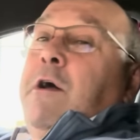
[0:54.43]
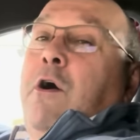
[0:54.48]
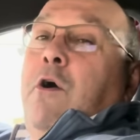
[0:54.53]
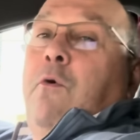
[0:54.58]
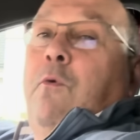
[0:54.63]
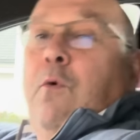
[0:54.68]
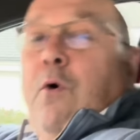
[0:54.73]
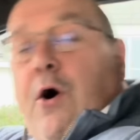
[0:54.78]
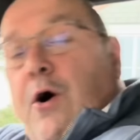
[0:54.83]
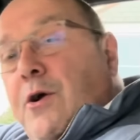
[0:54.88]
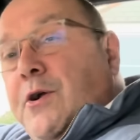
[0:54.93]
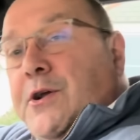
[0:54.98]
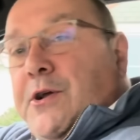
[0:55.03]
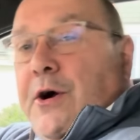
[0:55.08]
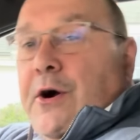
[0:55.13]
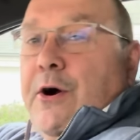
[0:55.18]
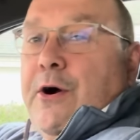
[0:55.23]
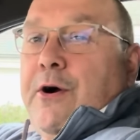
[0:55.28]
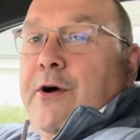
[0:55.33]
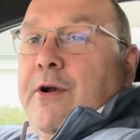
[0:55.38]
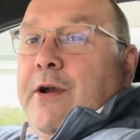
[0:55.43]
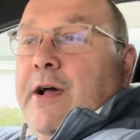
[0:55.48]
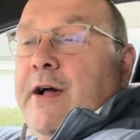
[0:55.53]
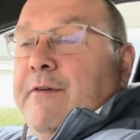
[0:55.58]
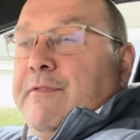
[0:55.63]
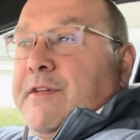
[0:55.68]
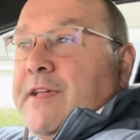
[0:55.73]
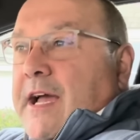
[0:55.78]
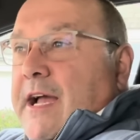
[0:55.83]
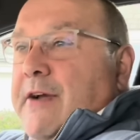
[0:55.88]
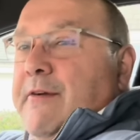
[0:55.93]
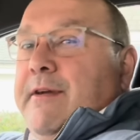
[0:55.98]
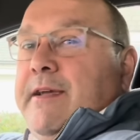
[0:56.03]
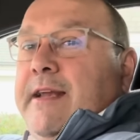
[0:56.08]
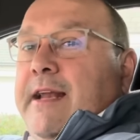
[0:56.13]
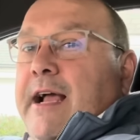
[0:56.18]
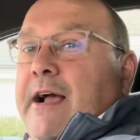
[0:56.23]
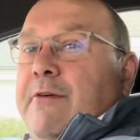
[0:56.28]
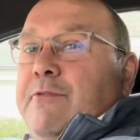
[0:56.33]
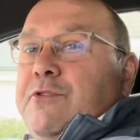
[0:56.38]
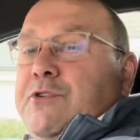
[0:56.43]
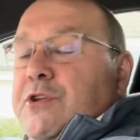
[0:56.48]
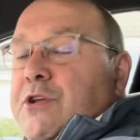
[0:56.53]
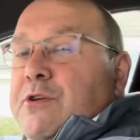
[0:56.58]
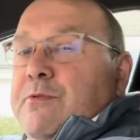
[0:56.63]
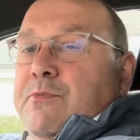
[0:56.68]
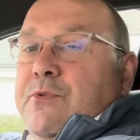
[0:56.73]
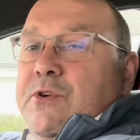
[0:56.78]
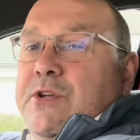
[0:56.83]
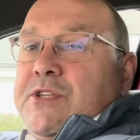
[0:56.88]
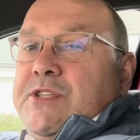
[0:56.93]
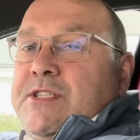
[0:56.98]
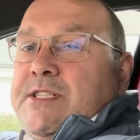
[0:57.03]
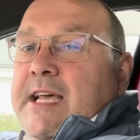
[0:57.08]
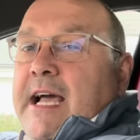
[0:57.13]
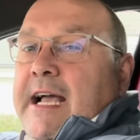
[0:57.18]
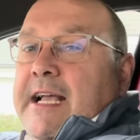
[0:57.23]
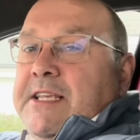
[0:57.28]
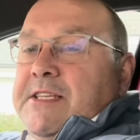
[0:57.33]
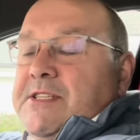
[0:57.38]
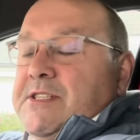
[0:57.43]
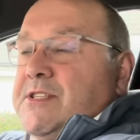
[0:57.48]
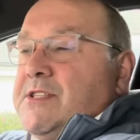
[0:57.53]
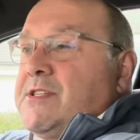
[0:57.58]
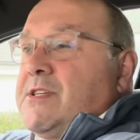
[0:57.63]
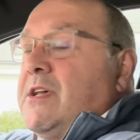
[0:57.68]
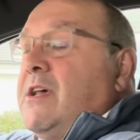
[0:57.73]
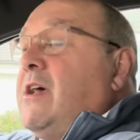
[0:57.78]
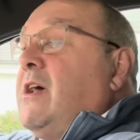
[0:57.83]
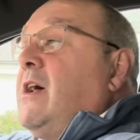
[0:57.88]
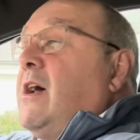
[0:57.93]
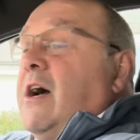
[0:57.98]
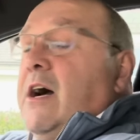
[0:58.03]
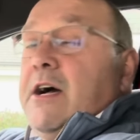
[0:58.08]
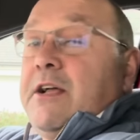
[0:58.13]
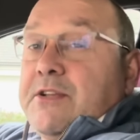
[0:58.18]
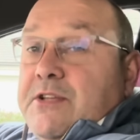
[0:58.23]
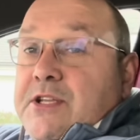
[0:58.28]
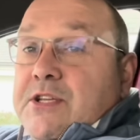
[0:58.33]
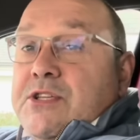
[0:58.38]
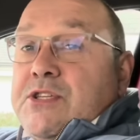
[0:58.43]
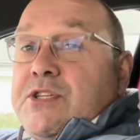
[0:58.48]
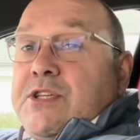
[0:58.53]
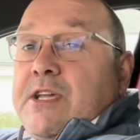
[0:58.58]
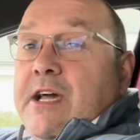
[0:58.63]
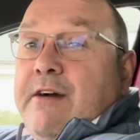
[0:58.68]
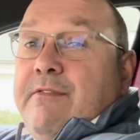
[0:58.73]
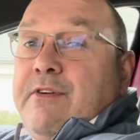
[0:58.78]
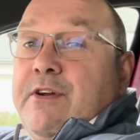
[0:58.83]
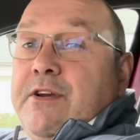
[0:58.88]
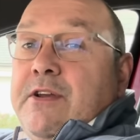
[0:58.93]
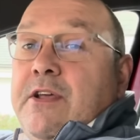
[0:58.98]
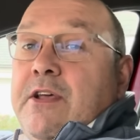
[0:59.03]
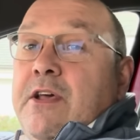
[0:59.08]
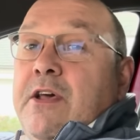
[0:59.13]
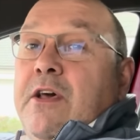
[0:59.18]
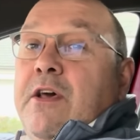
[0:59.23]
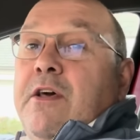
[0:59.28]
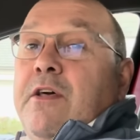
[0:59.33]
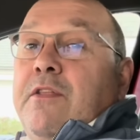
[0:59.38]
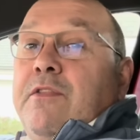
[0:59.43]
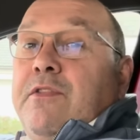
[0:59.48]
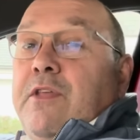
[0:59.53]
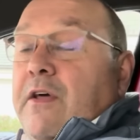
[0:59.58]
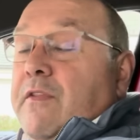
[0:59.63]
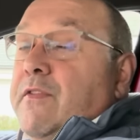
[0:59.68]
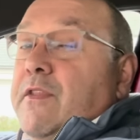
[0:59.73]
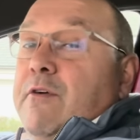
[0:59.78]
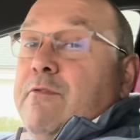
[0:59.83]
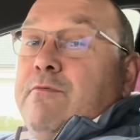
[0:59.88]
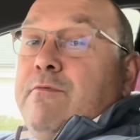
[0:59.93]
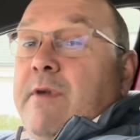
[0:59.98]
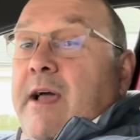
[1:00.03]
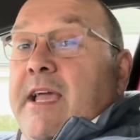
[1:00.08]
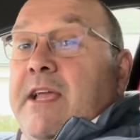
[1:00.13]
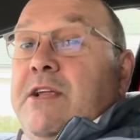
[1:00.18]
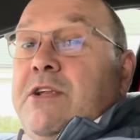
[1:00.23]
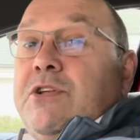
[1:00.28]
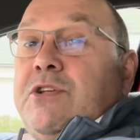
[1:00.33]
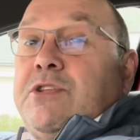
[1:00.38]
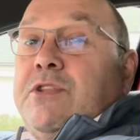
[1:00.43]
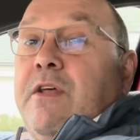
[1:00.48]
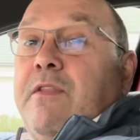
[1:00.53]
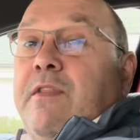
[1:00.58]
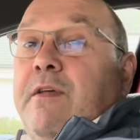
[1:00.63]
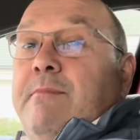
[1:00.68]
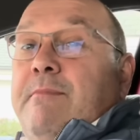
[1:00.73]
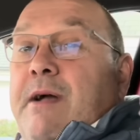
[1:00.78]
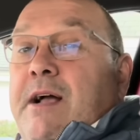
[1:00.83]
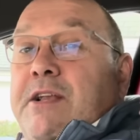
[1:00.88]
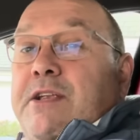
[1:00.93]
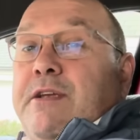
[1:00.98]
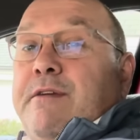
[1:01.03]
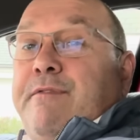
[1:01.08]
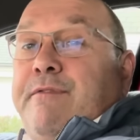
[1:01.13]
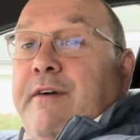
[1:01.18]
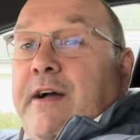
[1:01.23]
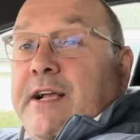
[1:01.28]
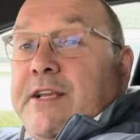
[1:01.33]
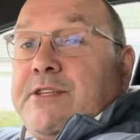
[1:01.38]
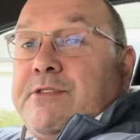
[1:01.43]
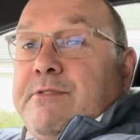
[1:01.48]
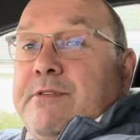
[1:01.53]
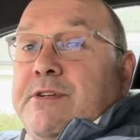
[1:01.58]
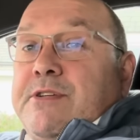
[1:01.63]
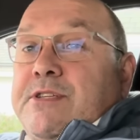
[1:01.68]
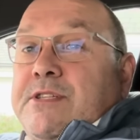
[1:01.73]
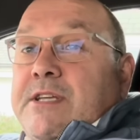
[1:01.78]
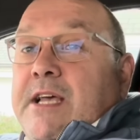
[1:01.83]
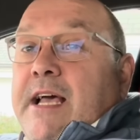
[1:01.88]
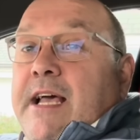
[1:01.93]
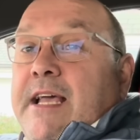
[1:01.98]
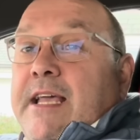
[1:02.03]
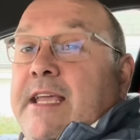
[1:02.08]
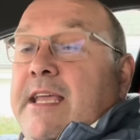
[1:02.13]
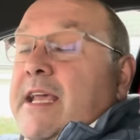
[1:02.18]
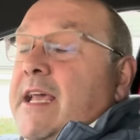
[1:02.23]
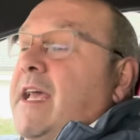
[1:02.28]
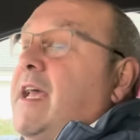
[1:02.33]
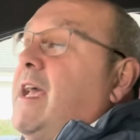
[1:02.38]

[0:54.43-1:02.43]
What car have carried out numerous tests and discovered that the range that the manufacturers say